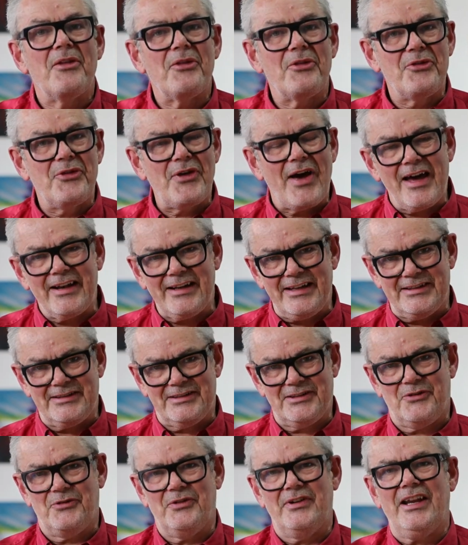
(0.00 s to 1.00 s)
That
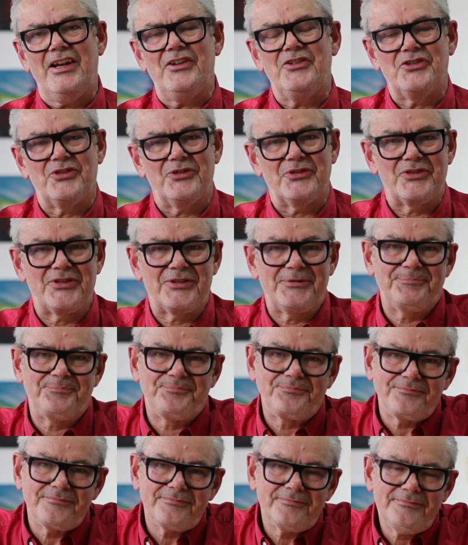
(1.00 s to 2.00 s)
is credentials.
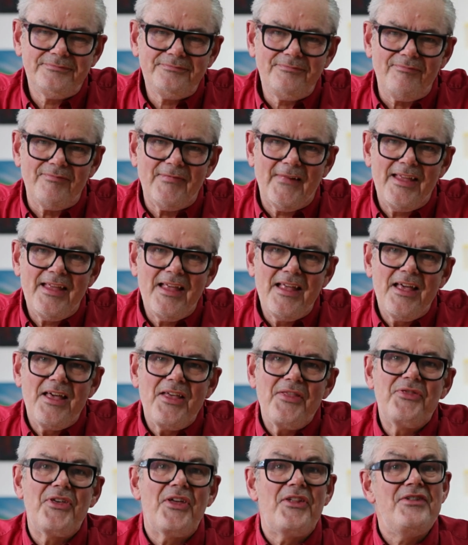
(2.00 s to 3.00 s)

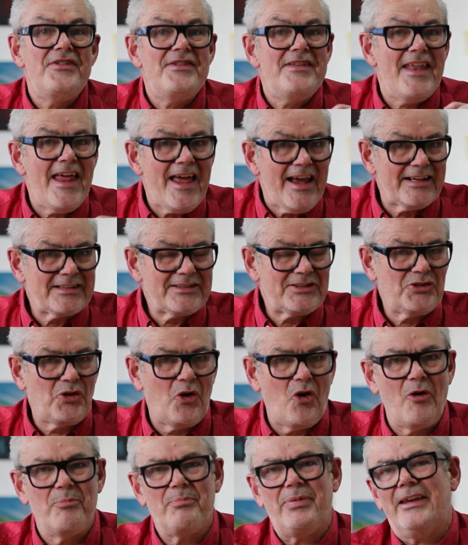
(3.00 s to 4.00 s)
The next
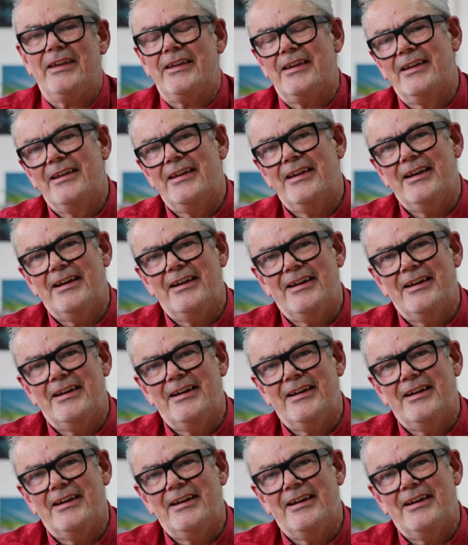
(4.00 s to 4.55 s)
topic